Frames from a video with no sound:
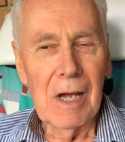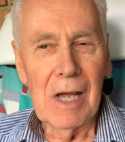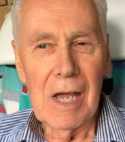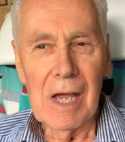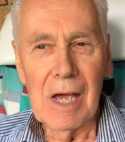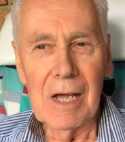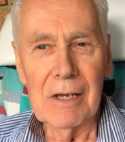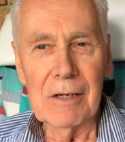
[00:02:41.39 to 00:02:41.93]

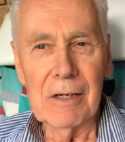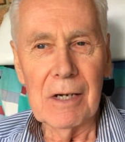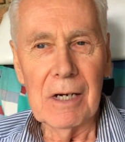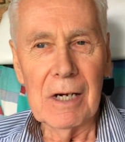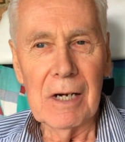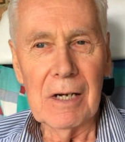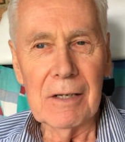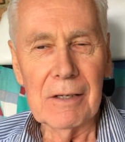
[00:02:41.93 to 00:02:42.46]
And
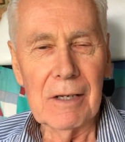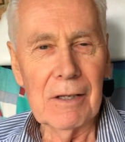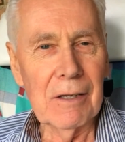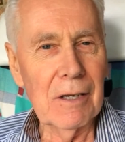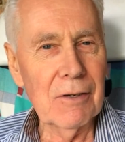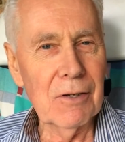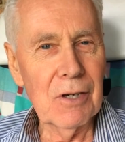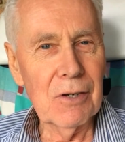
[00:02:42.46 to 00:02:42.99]

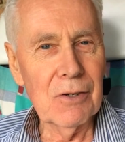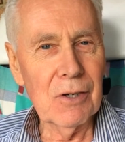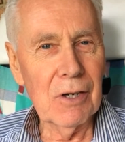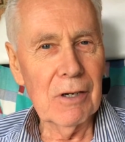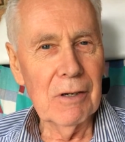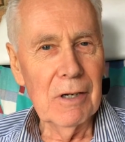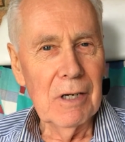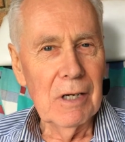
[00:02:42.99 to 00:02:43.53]
that's such
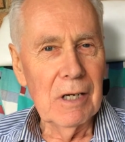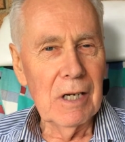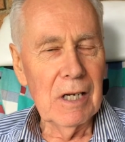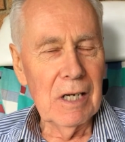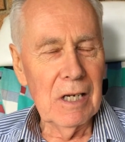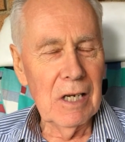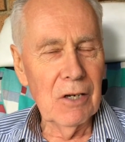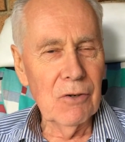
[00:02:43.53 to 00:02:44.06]
a
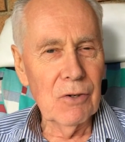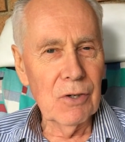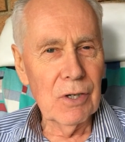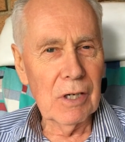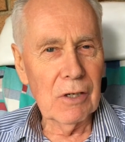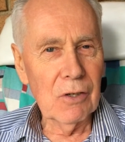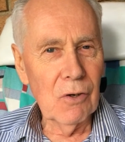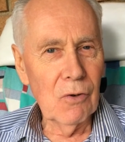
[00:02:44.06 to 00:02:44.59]

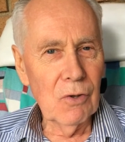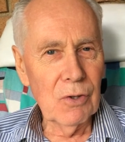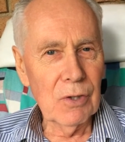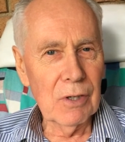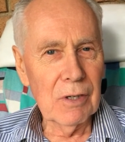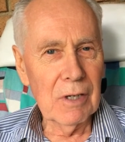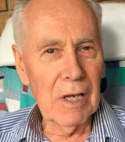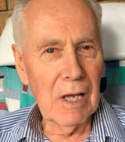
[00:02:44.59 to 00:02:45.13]
interesting
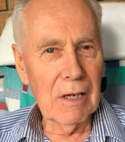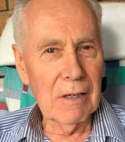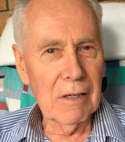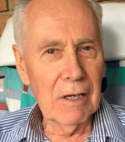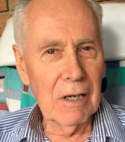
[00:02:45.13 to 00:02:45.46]
notion that